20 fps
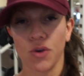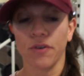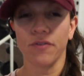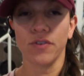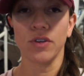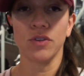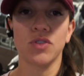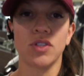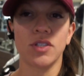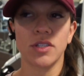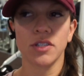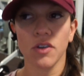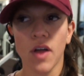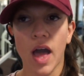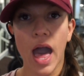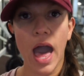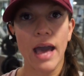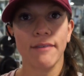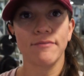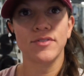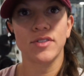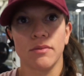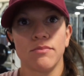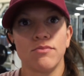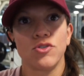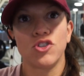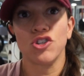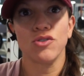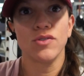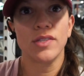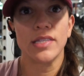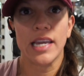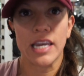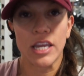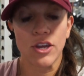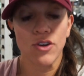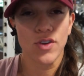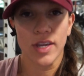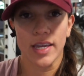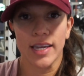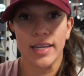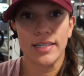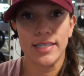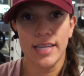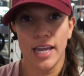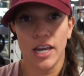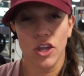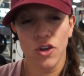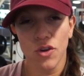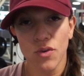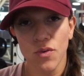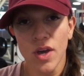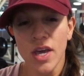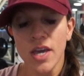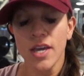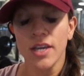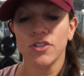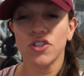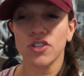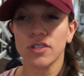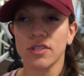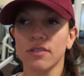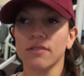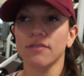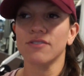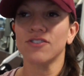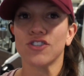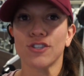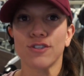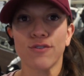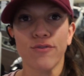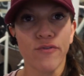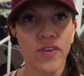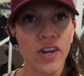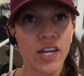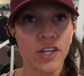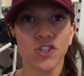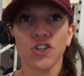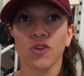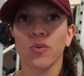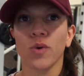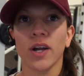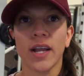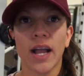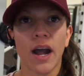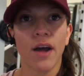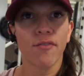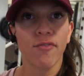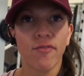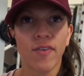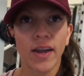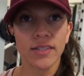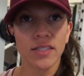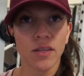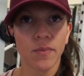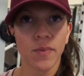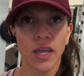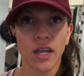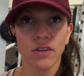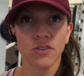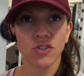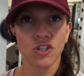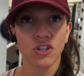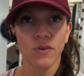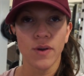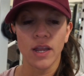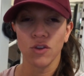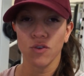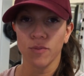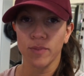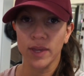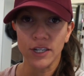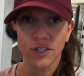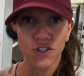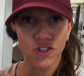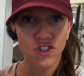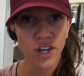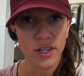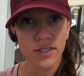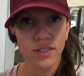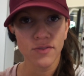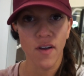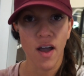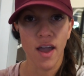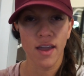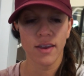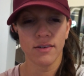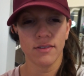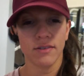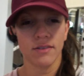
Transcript: If you still have some juice in you to continue, just, just finish your workout, find something else to do, and you'll be just fine.